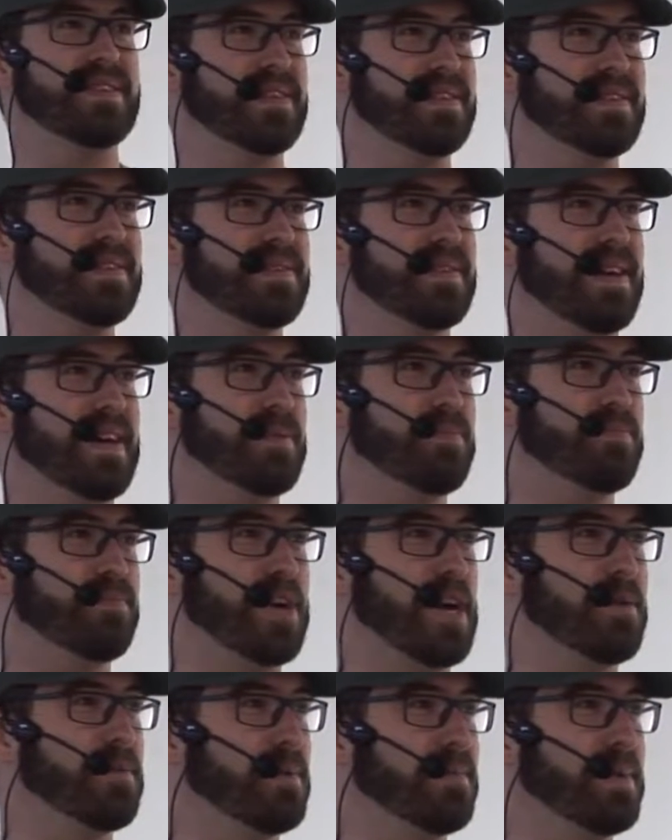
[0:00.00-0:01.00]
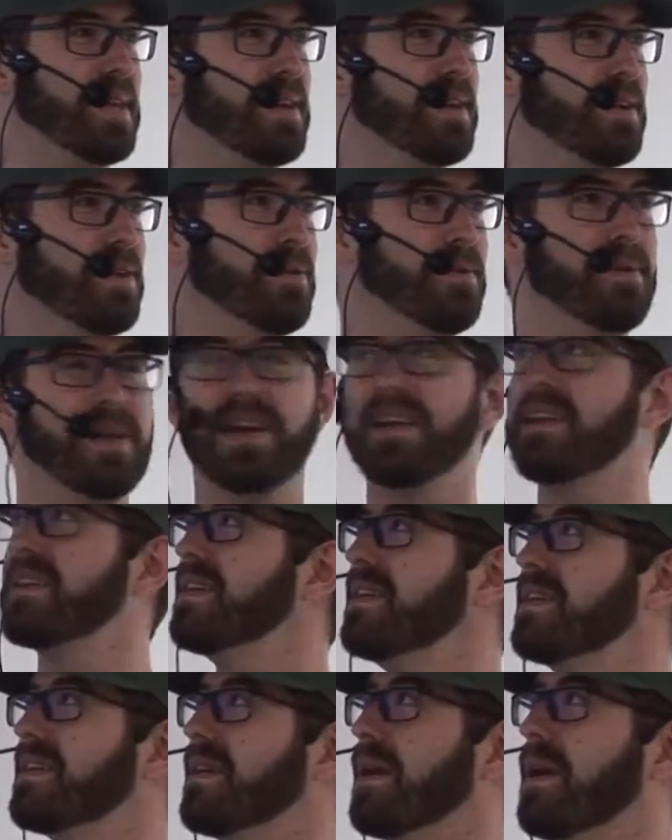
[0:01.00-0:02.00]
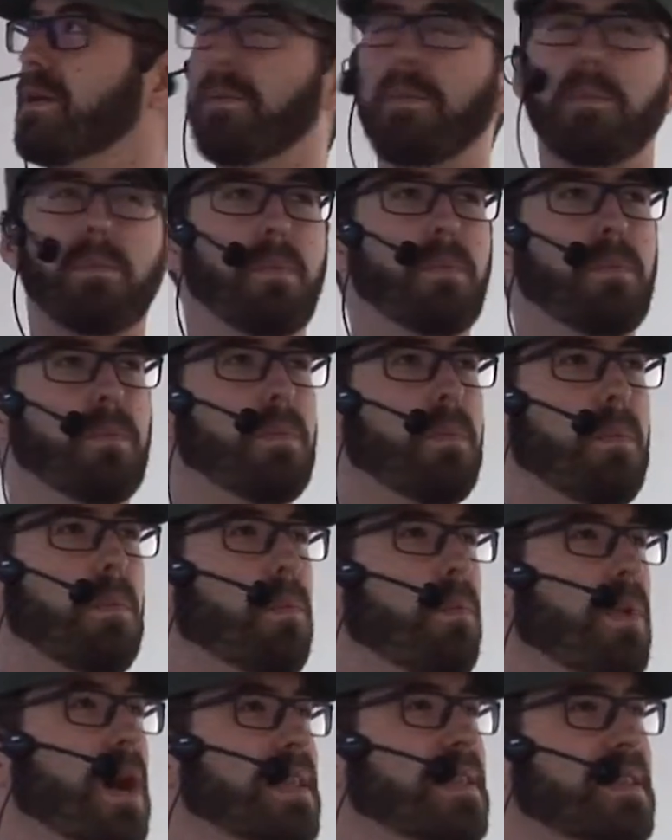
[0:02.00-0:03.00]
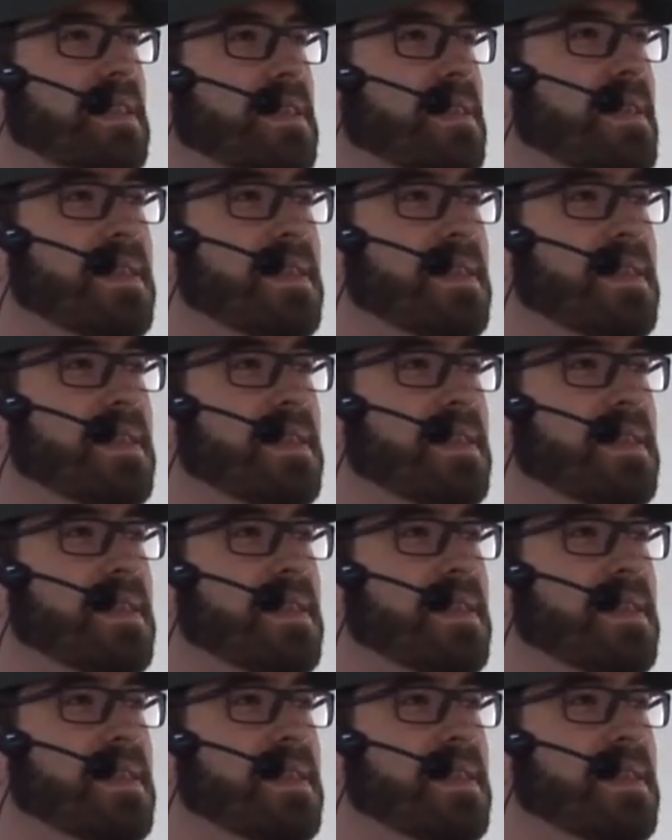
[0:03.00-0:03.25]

this, I'd probably go like, what?